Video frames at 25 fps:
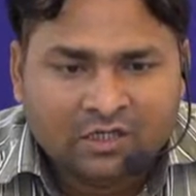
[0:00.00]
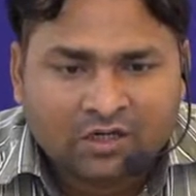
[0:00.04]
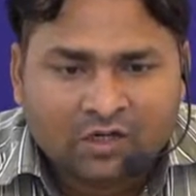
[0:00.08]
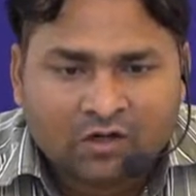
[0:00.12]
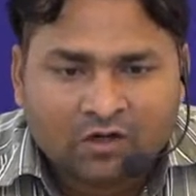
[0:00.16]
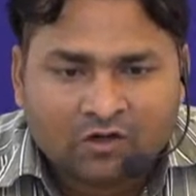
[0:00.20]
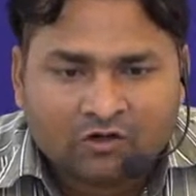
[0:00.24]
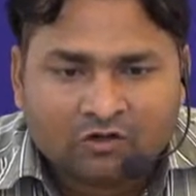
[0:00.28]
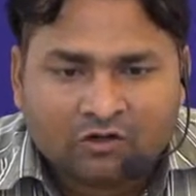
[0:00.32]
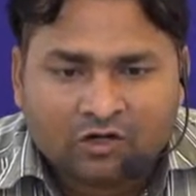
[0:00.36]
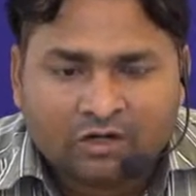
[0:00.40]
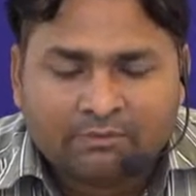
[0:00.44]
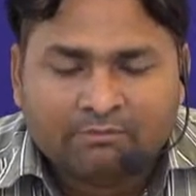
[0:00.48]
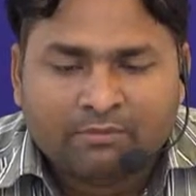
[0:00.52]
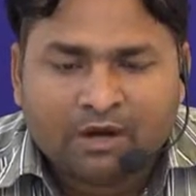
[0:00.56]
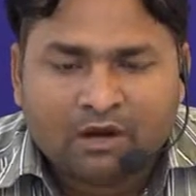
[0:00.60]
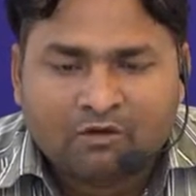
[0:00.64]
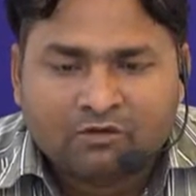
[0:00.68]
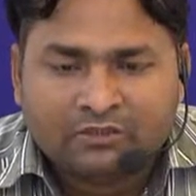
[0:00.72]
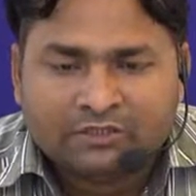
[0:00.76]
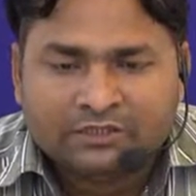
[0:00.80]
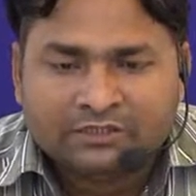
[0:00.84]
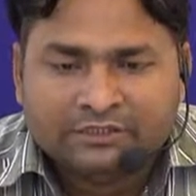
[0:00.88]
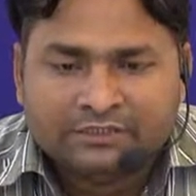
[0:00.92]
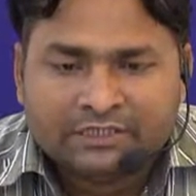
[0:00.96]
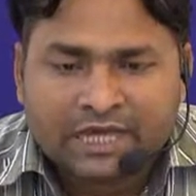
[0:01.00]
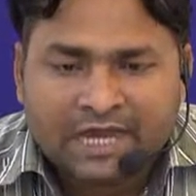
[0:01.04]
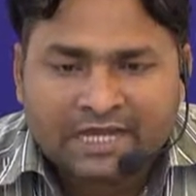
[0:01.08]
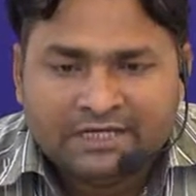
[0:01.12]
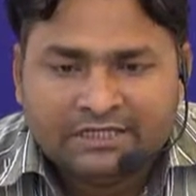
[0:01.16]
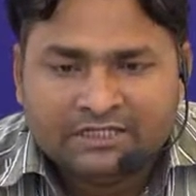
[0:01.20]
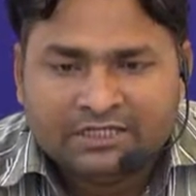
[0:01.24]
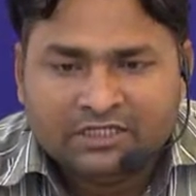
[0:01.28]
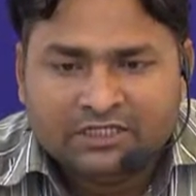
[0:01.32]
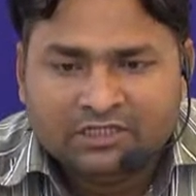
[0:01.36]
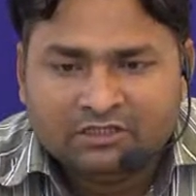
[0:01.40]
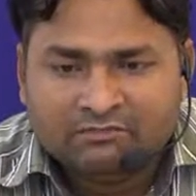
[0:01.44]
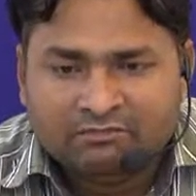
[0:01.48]
on or about
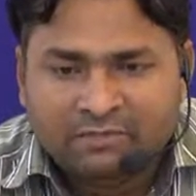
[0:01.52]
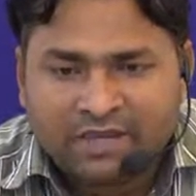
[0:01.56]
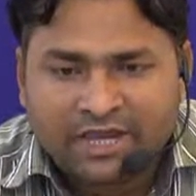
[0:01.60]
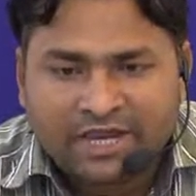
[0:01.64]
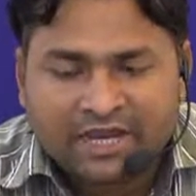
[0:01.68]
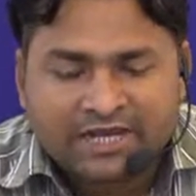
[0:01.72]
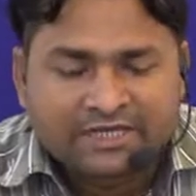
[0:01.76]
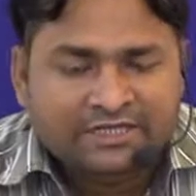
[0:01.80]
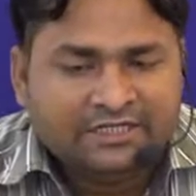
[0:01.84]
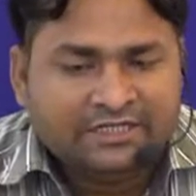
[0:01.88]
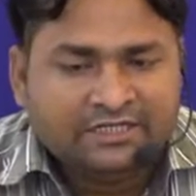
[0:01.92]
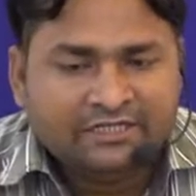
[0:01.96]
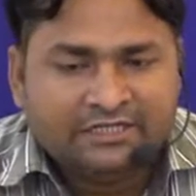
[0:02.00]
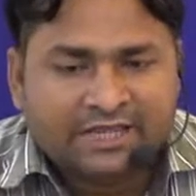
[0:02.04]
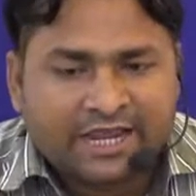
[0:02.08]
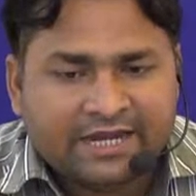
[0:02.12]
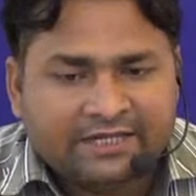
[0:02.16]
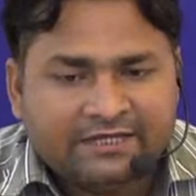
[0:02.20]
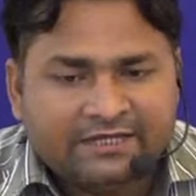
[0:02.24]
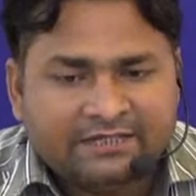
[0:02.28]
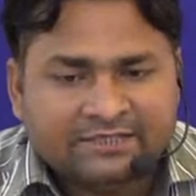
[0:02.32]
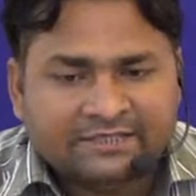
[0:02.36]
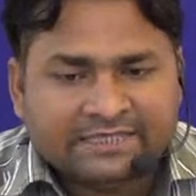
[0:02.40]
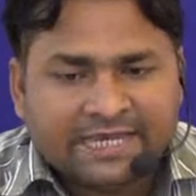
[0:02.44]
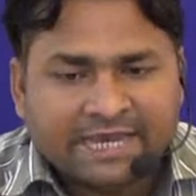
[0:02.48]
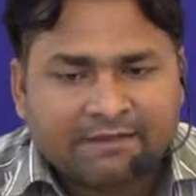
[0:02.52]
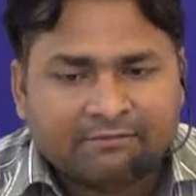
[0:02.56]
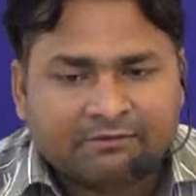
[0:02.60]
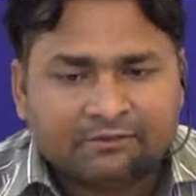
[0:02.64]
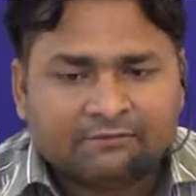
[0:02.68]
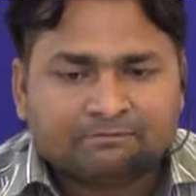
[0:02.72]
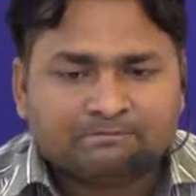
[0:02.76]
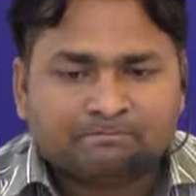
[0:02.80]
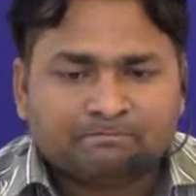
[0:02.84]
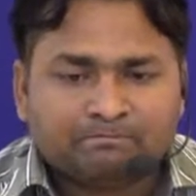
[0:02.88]
19th May 1897.